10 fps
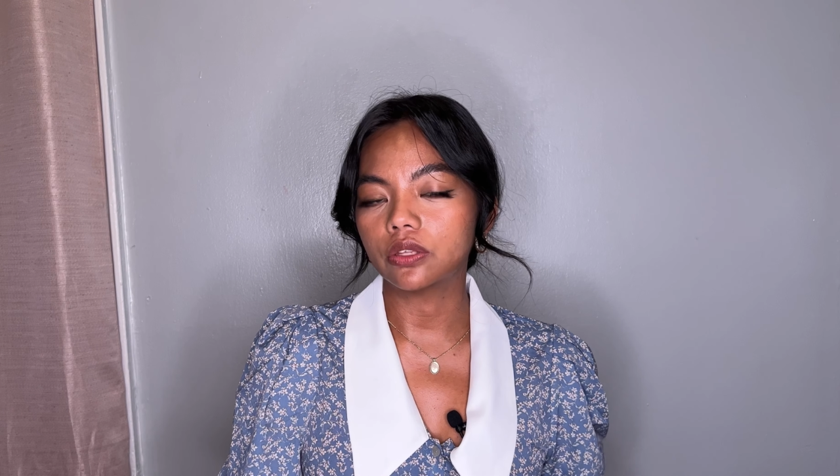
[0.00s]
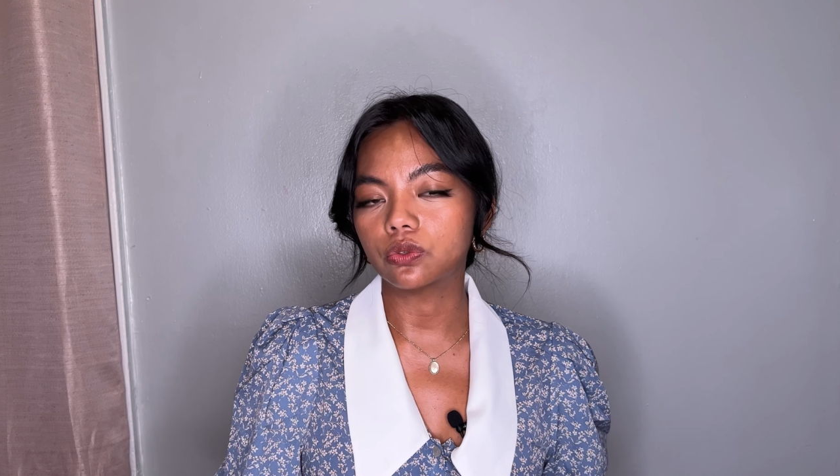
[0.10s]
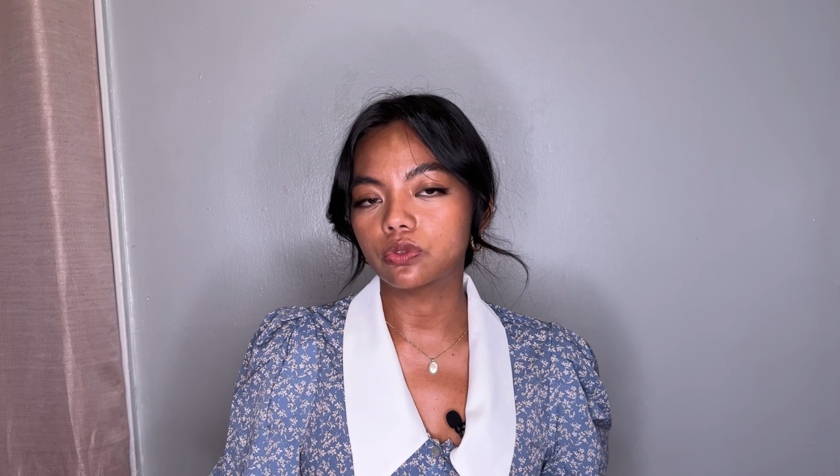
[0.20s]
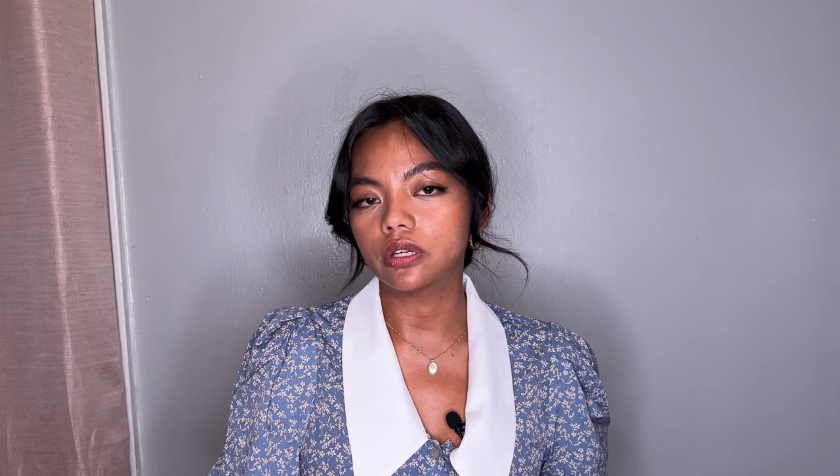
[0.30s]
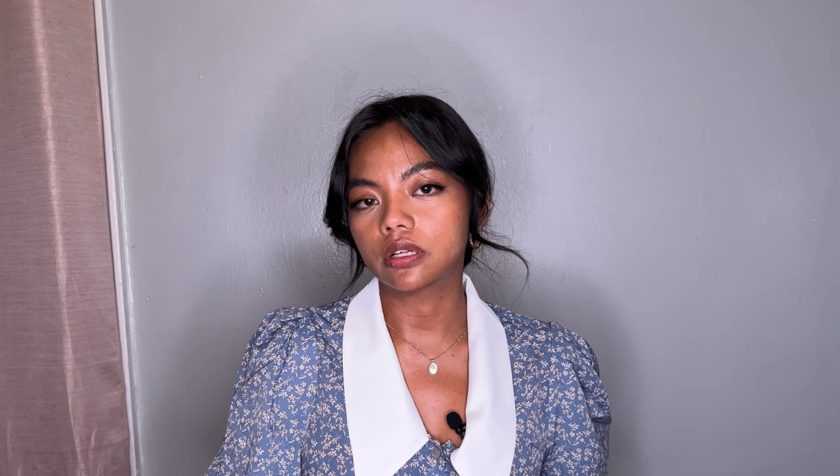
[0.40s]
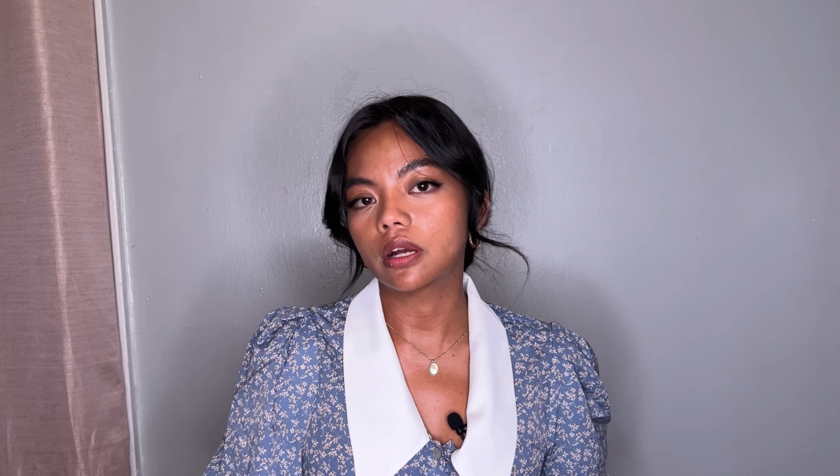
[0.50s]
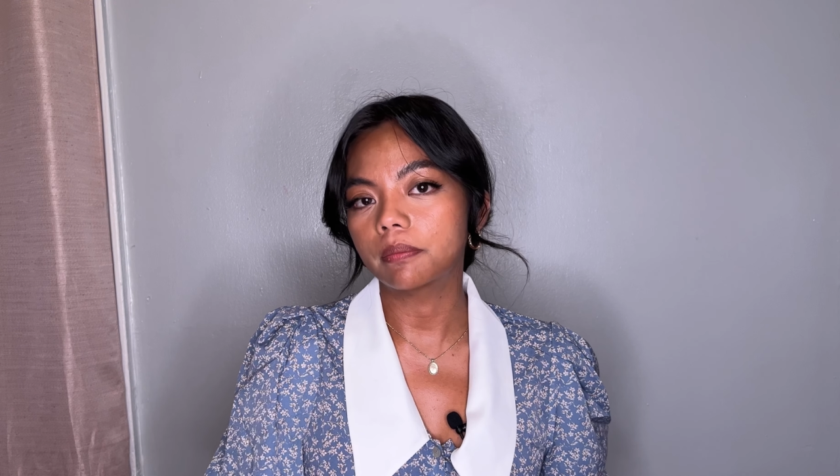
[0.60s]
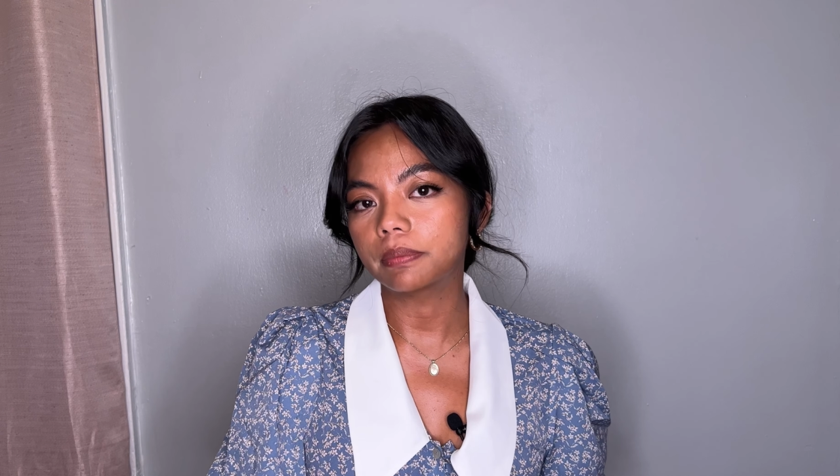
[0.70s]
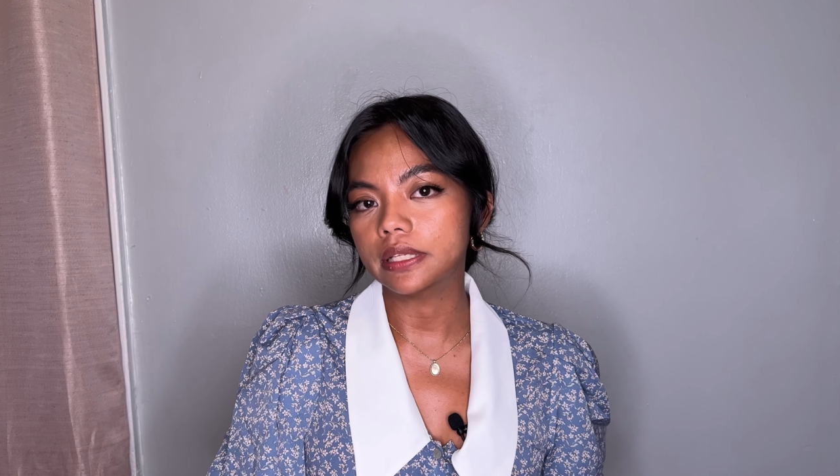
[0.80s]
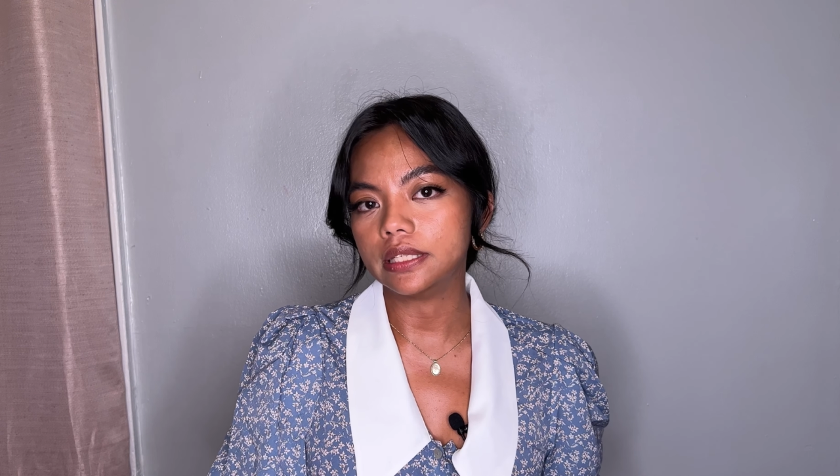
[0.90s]
to the
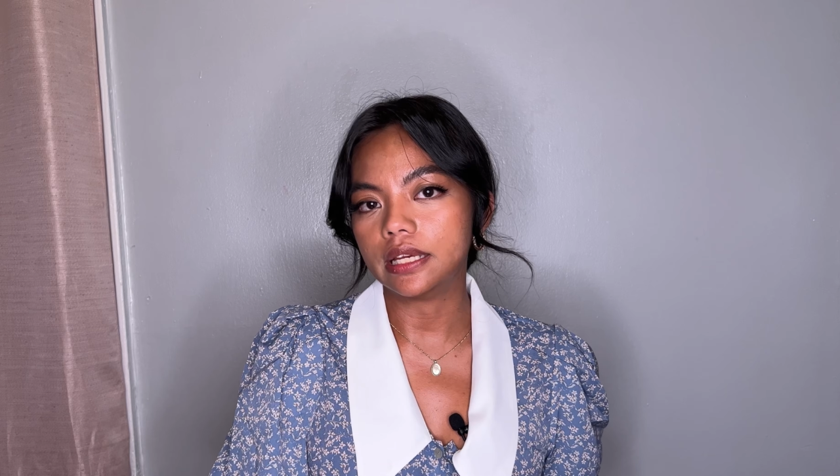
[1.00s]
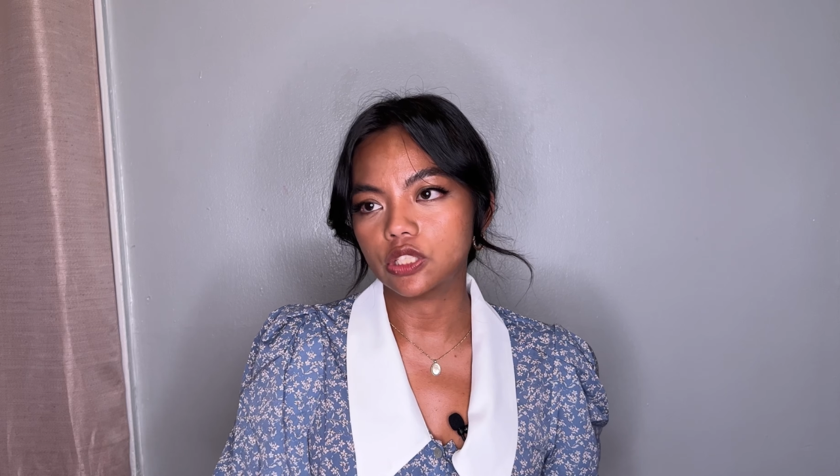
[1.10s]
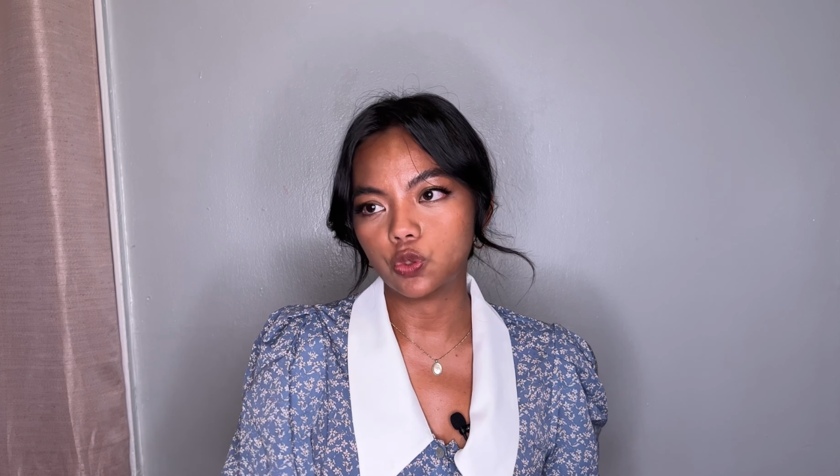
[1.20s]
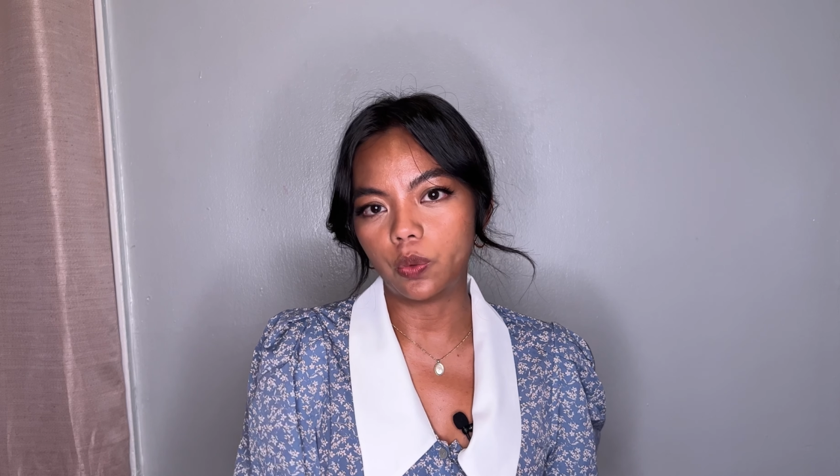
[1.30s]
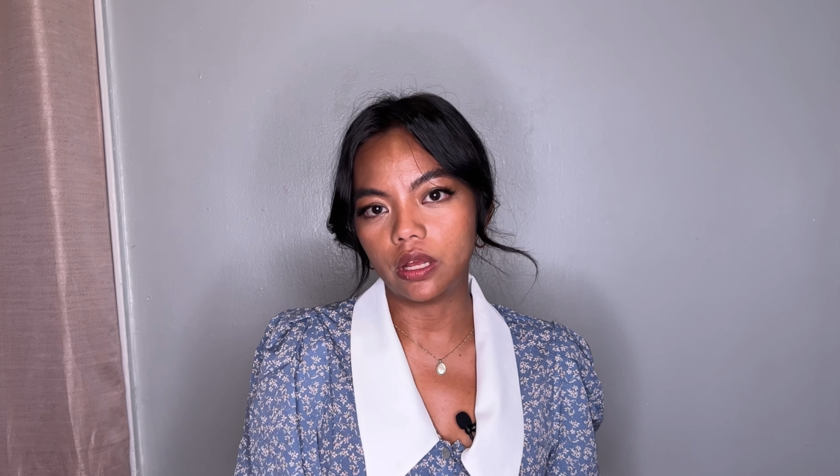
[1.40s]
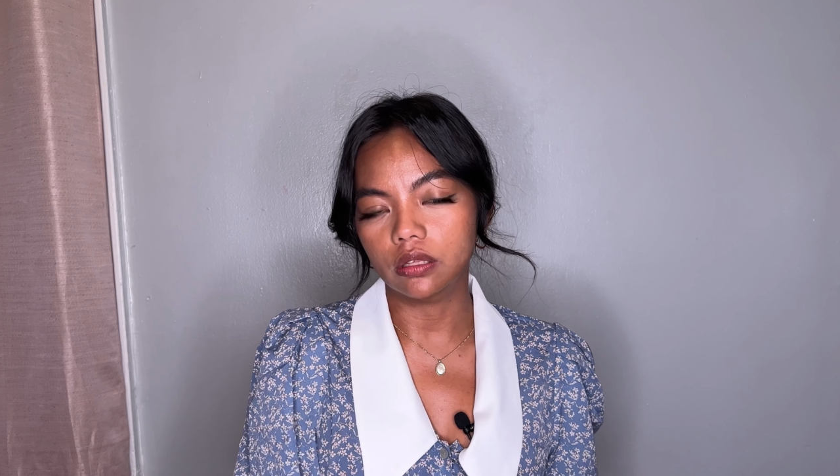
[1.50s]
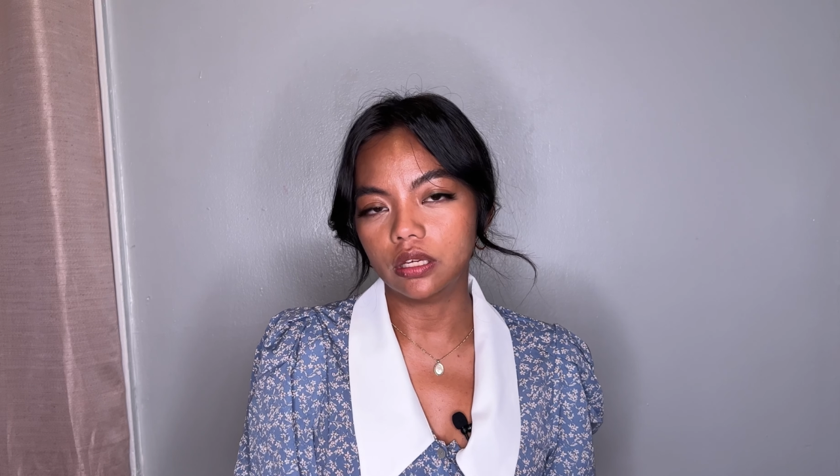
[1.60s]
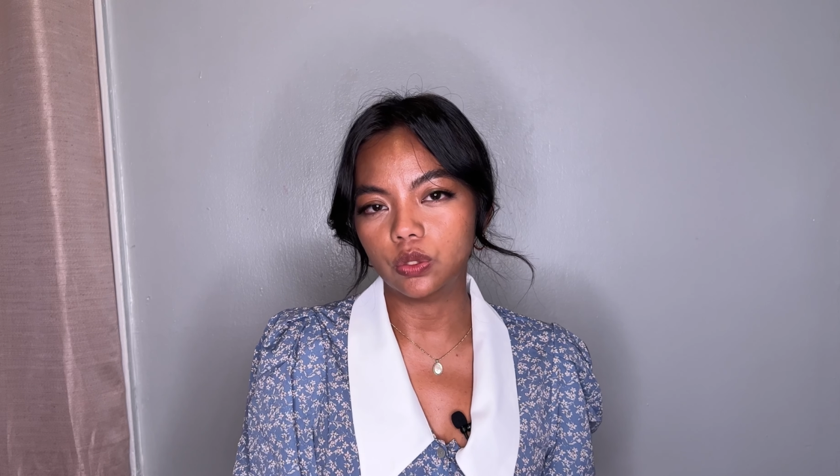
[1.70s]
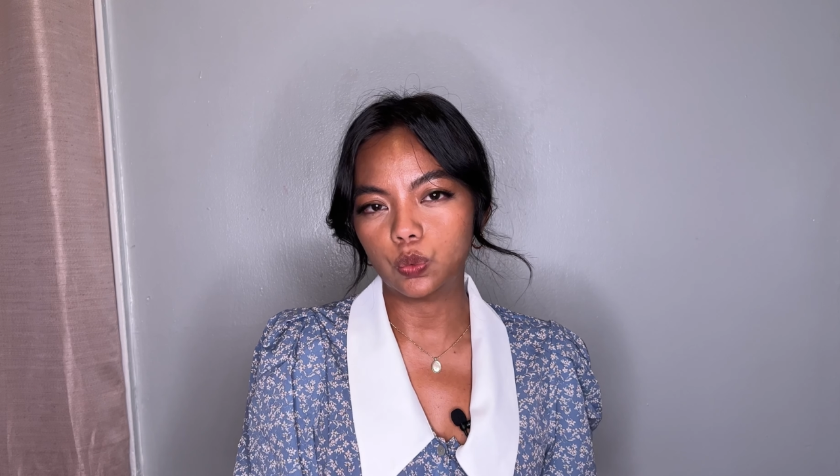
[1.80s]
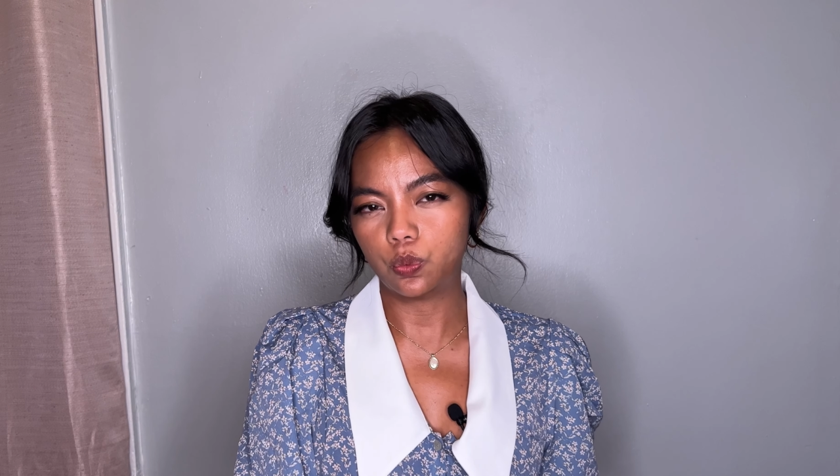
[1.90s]
company as well
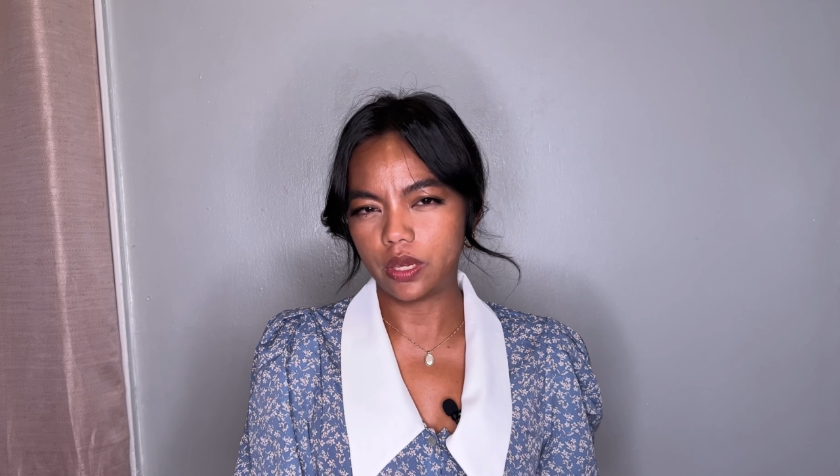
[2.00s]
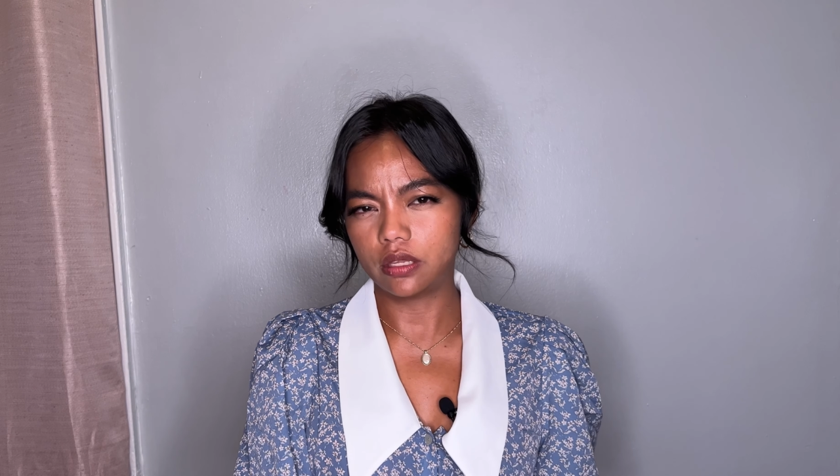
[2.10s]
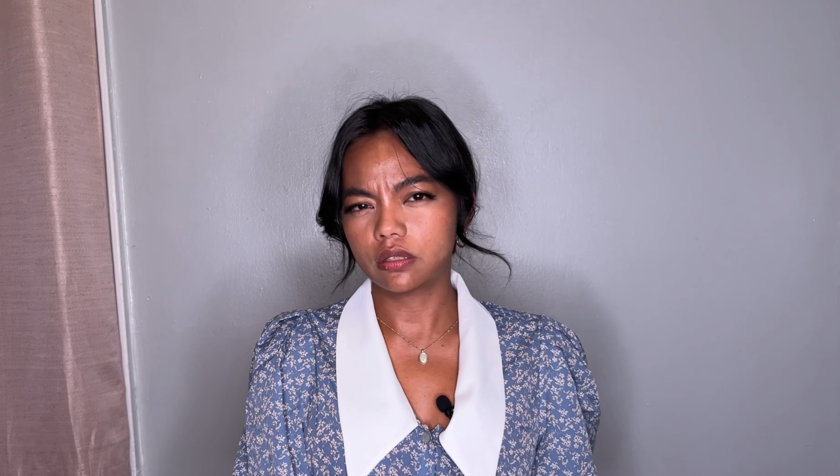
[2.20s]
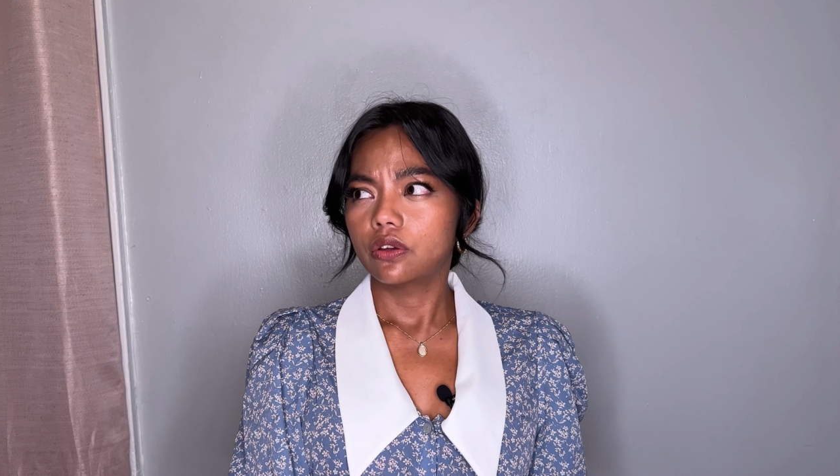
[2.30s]
and wait